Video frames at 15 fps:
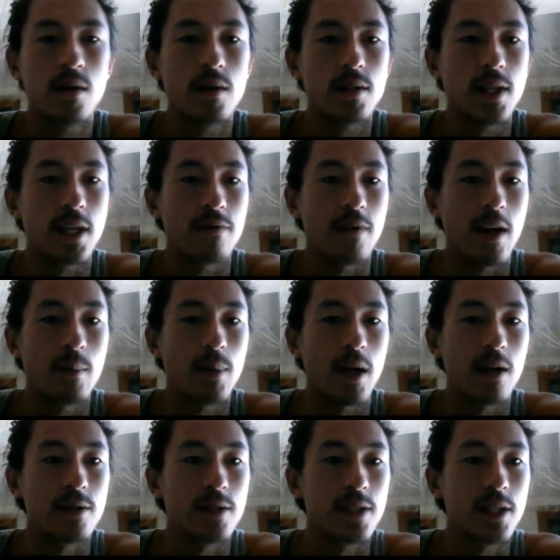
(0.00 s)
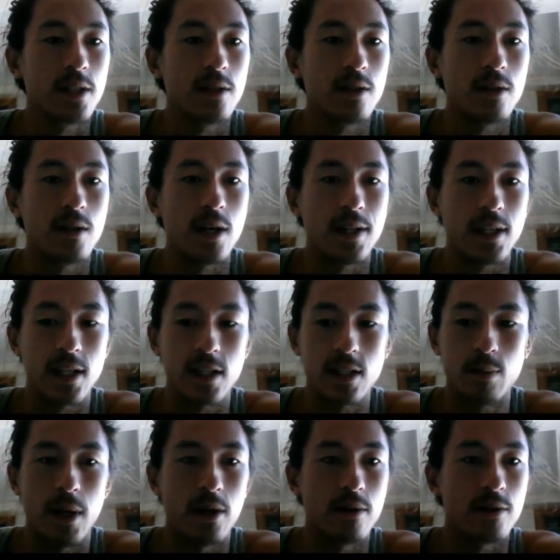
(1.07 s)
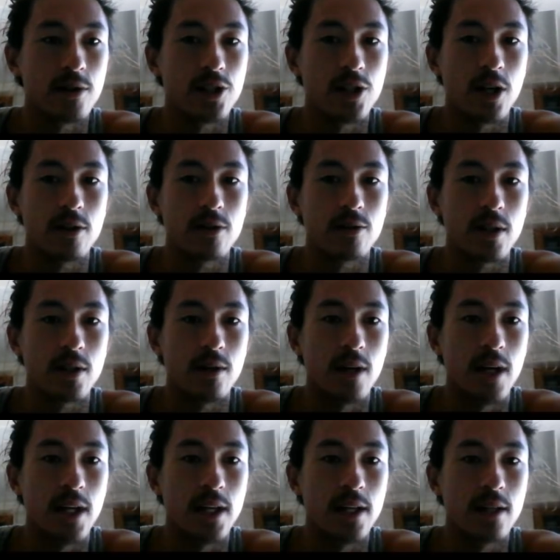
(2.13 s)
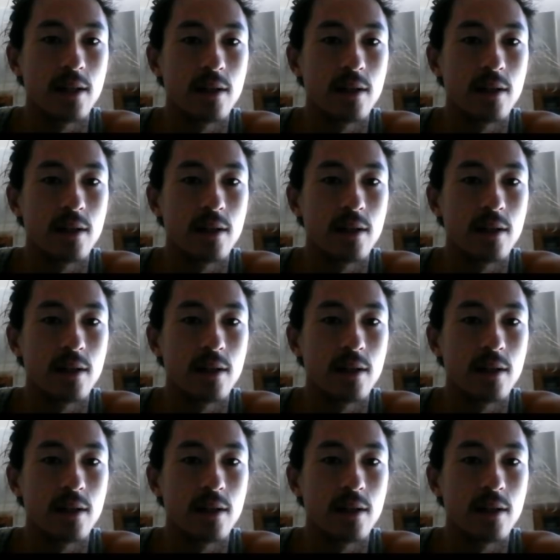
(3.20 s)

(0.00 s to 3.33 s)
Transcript: Take Vampire Zeal. I think it's better than Sheltering Light.